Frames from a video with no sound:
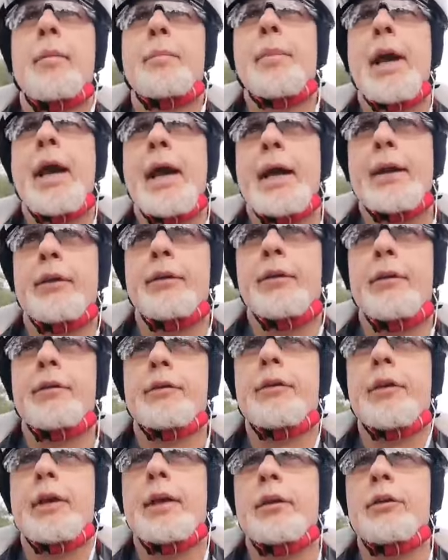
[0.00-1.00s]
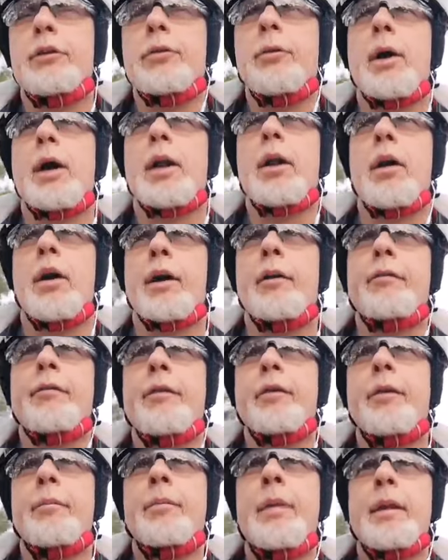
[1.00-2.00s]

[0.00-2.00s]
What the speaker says: patterns into our life.